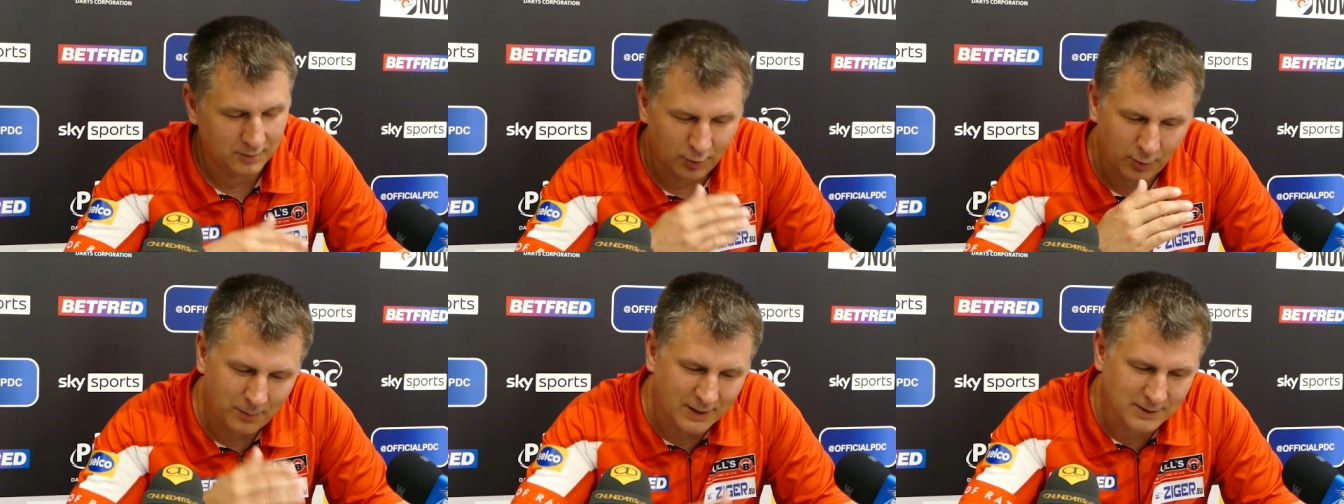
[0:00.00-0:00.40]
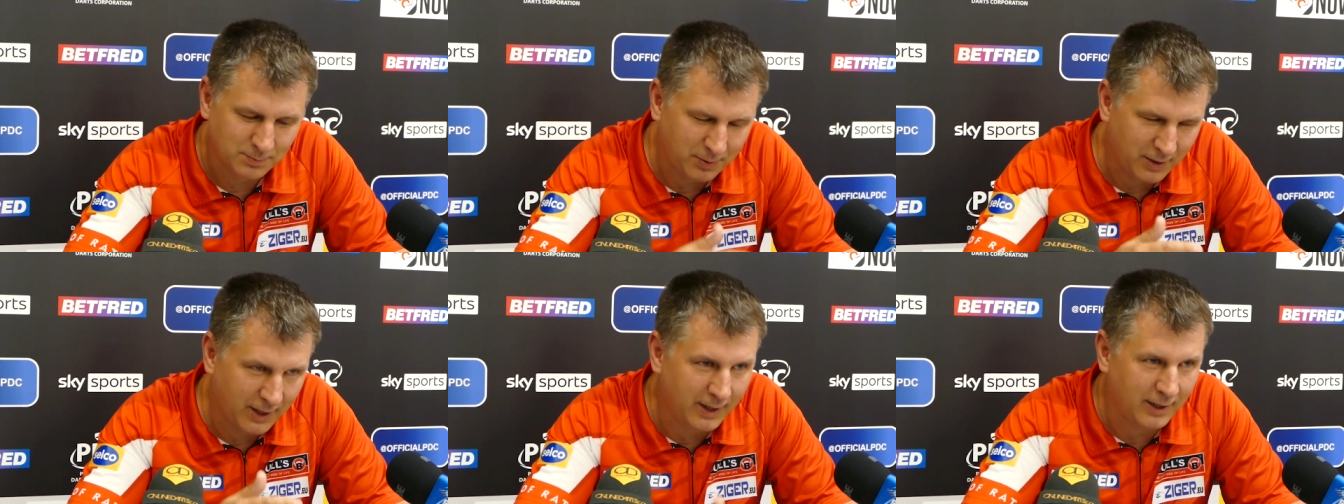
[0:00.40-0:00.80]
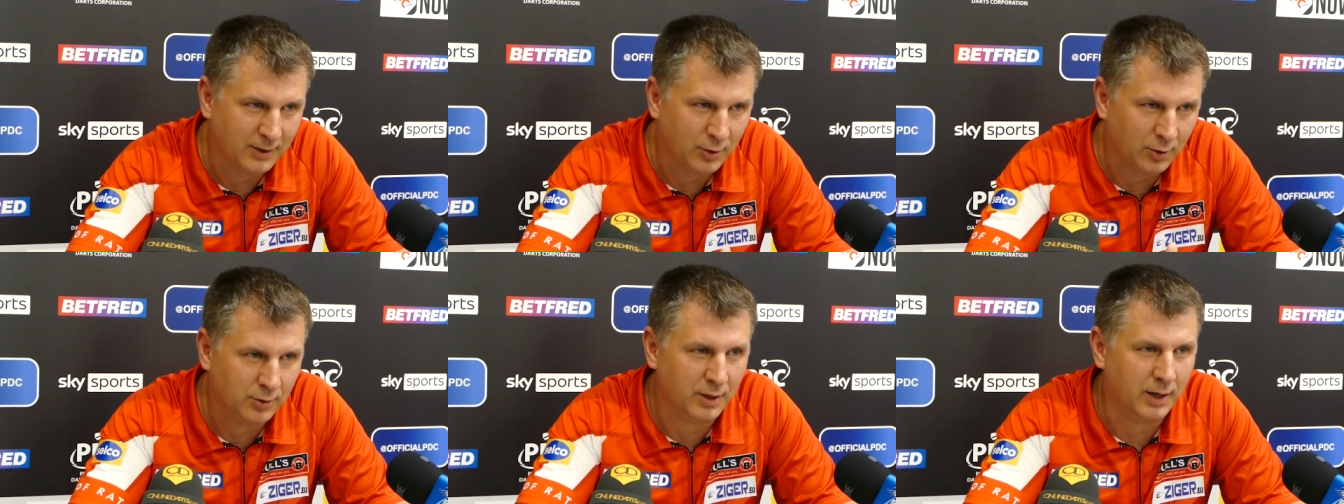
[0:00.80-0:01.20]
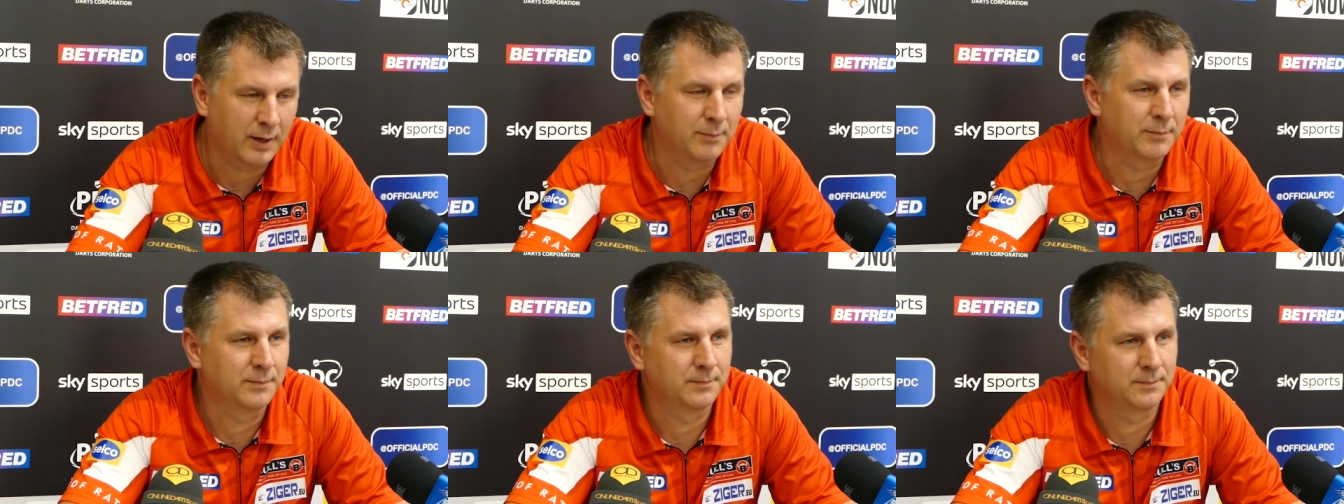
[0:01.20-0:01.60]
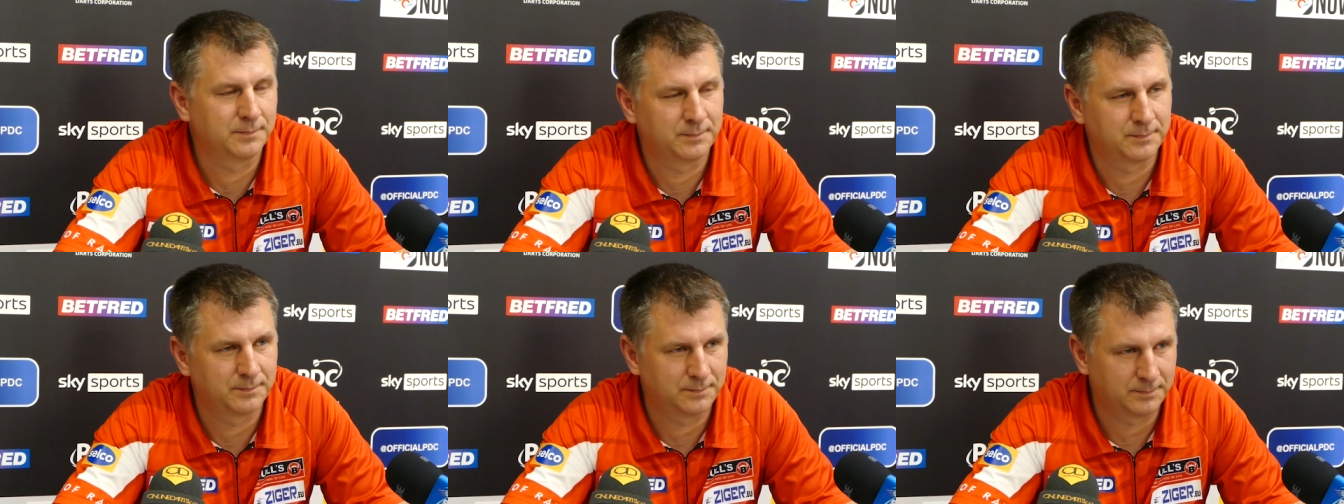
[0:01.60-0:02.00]
You must play your game.
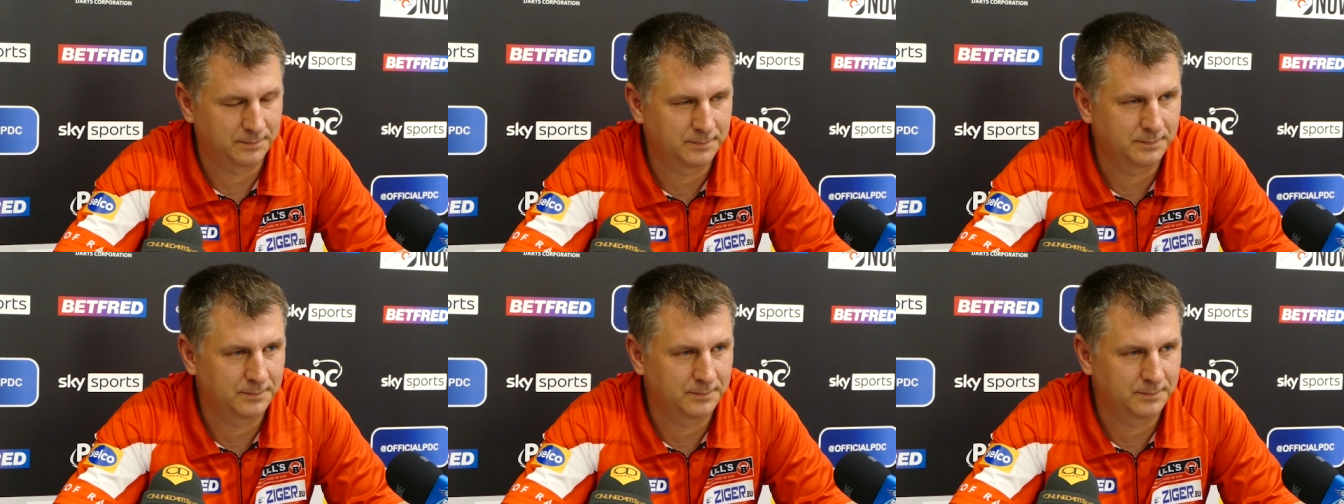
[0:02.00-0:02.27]
Were